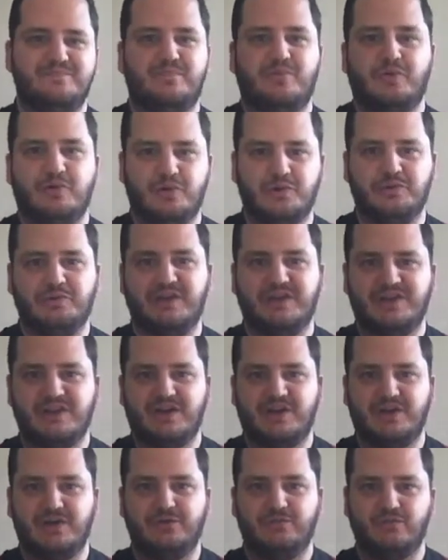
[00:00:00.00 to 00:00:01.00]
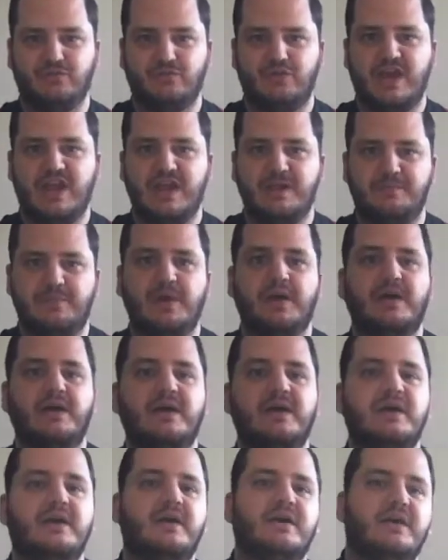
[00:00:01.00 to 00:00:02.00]
bordering on rape,
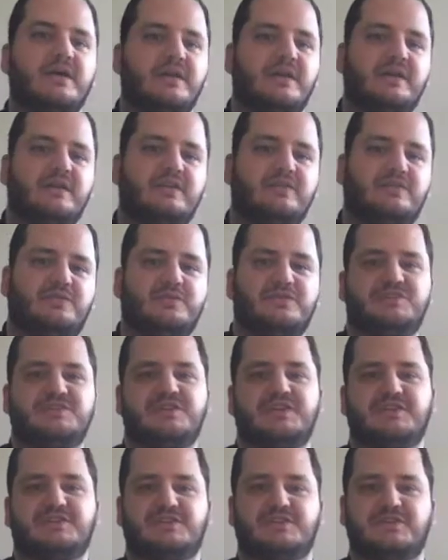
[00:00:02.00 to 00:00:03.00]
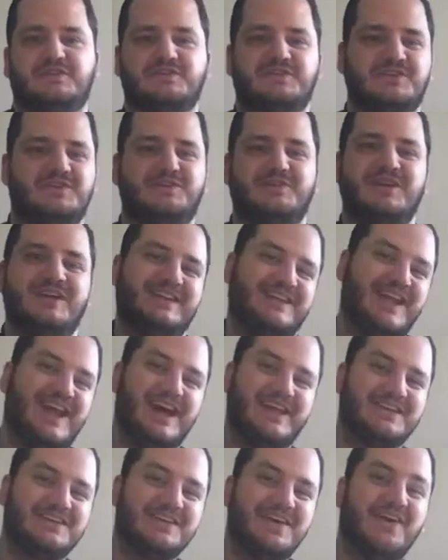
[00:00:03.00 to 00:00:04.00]
is what she has to go. So
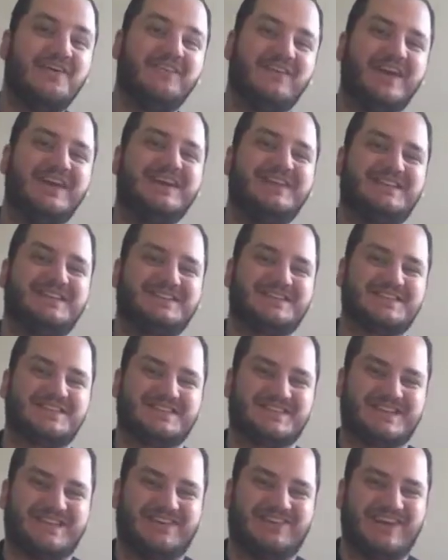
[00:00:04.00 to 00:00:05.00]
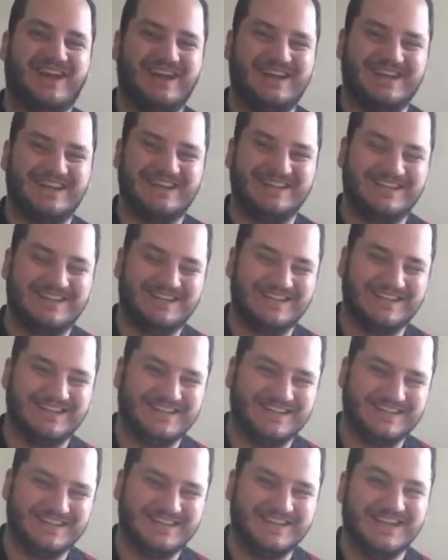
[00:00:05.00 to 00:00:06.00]
yeah, already this is quite
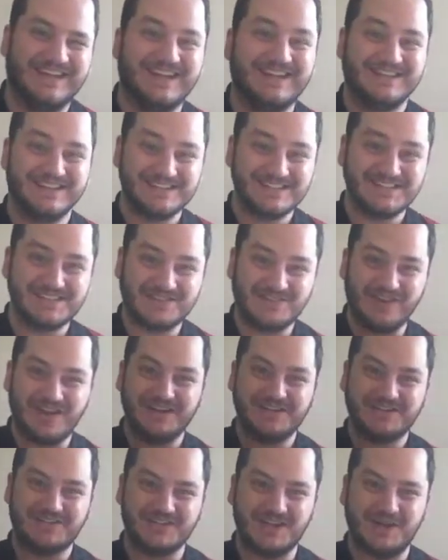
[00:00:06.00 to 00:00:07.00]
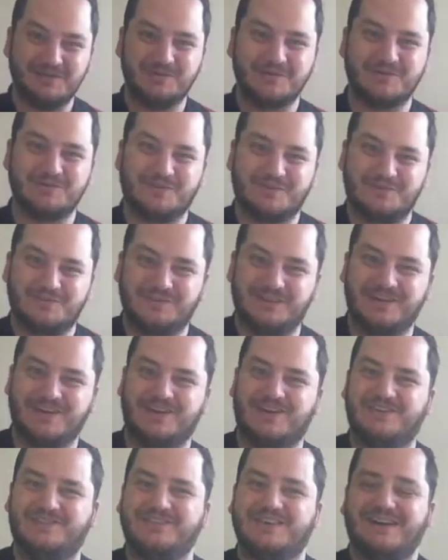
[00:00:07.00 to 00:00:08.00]
this is quite charmer of a
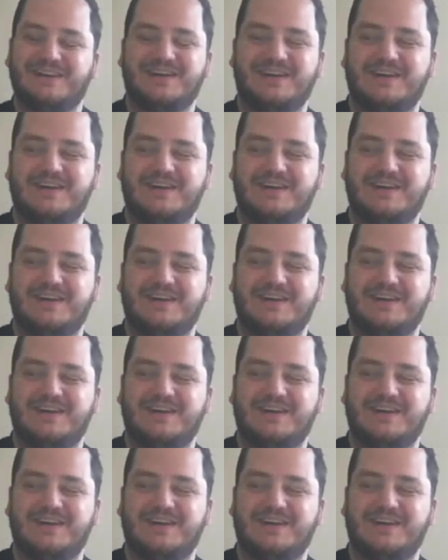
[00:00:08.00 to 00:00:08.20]
film.